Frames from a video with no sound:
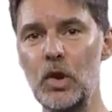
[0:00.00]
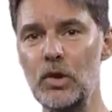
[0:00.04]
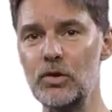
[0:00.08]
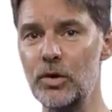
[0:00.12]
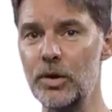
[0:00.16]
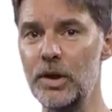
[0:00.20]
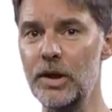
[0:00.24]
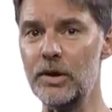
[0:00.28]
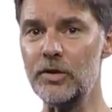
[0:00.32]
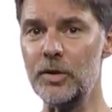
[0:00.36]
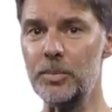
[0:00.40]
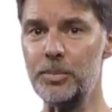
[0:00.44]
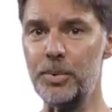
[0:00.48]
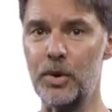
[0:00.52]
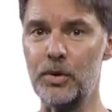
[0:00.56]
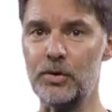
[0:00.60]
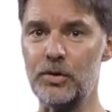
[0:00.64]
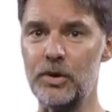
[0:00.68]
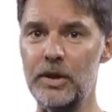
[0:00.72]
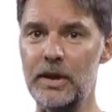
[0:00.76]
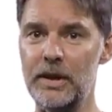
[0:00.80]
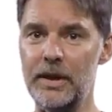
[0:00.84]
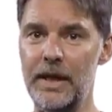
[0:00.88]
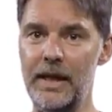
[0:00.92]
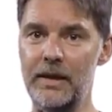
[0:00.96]
So here's a
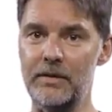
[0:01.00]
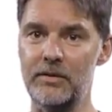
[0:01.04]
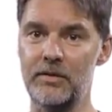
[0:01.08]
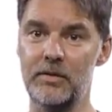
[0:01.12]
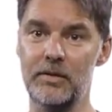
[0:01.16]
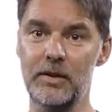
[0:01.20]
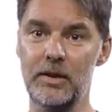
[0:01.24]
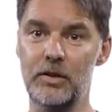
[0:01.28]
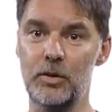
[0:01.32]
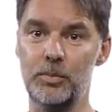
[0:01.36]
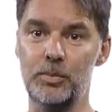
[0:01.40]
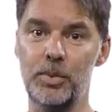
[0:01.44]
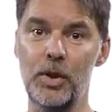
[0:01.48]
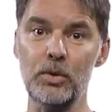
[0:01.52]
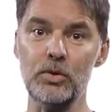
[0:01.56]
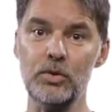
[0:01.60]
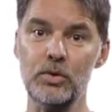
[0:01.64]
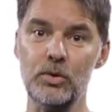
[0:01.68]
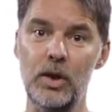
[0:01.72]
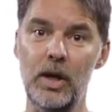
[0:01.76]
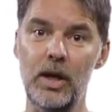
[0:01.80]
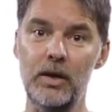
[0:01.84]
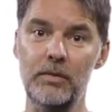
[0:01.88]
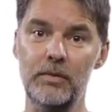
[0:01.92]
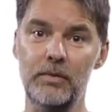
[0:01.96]
person class. It's supposed
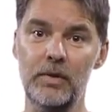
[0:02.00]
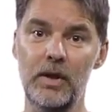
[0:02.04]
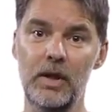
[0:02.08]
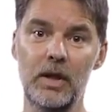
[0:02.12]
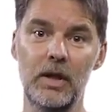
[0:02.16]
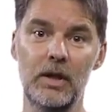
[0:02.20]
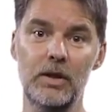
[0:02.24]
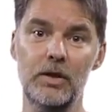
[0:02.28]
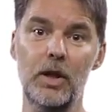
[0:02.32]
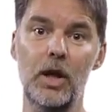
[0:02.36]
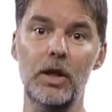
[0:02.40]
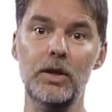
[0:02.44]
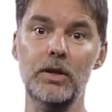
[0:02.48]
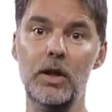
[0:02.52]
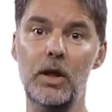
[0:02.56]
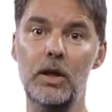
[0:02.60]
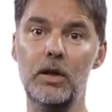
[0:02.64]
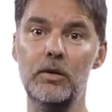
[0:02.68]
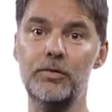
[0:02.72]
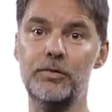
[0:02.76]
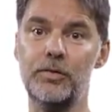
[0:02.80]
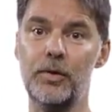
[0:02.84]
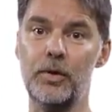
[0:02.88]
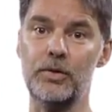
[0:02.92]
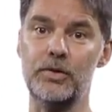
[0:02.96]
to have
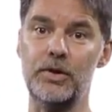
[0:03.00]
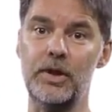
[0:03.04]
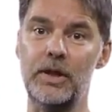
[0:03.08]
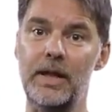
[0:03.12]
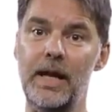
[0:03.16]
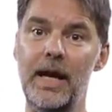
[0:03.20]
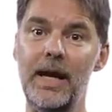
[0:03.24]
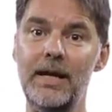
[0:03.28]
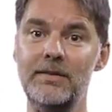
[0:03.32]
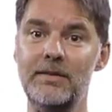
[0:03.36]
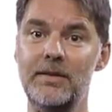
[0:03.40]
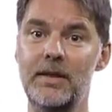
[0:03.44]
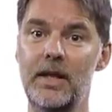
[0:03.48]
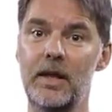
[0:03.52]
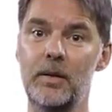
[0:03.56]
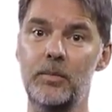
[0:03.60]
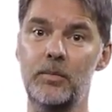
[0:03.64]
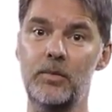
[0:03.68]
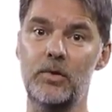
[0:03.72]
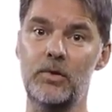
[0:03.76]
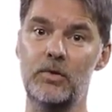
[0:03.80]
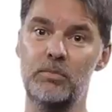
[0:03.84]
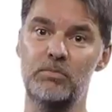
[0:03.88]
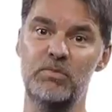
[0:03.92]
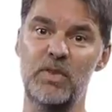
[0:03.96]
non-null first and last
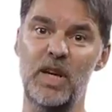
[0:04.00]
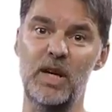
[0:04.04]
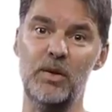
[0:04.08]
names.